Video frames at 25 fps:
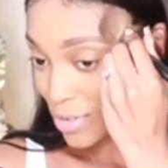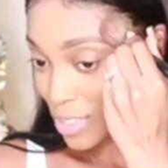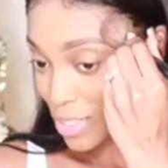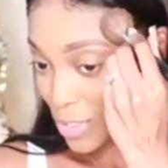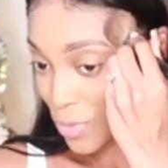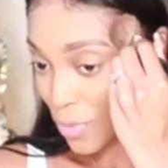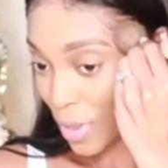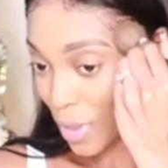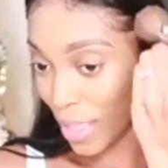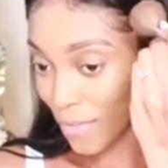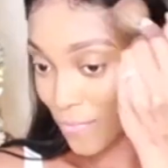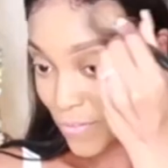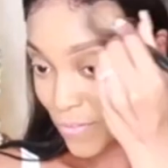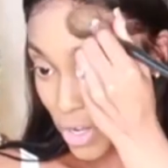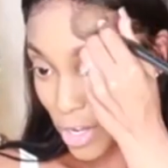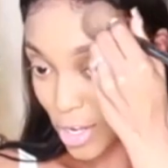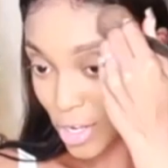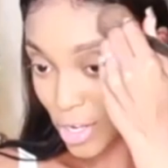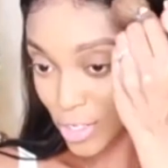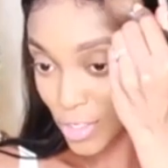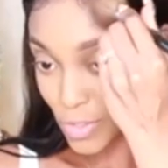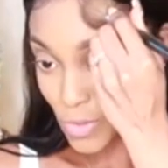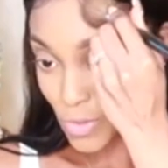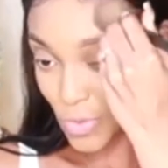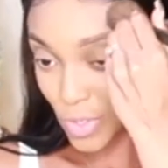just waiting for
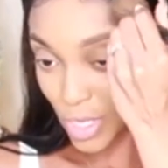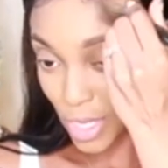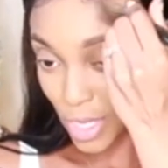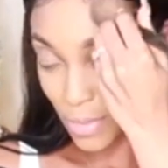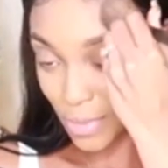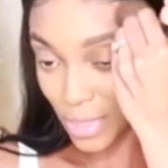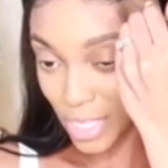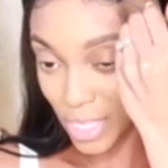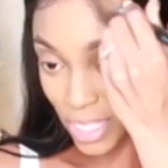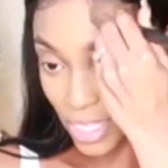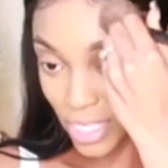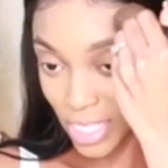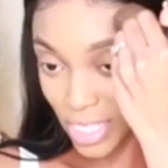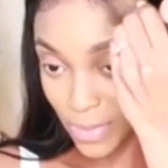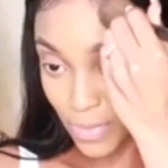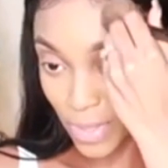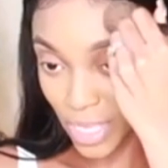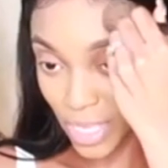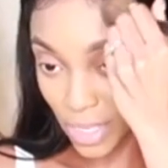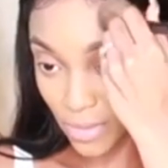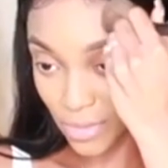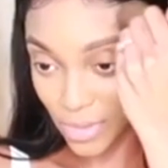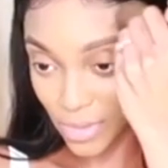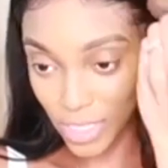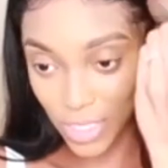her to come get this
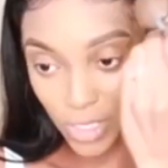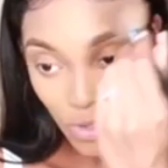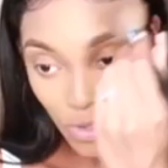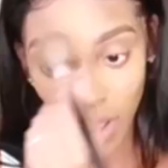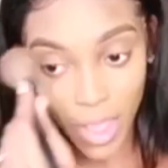baby so